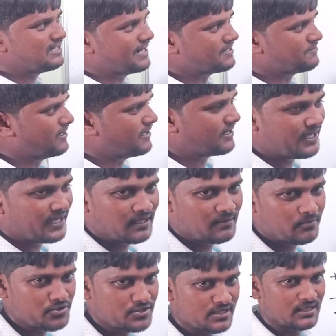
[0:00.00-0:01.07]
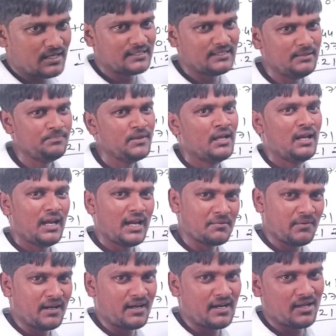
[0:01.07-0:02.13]
the Latimer diagram question, not the
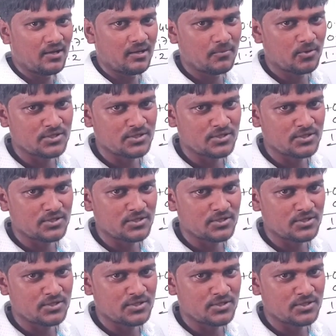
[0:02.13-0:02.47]
Latimer diagram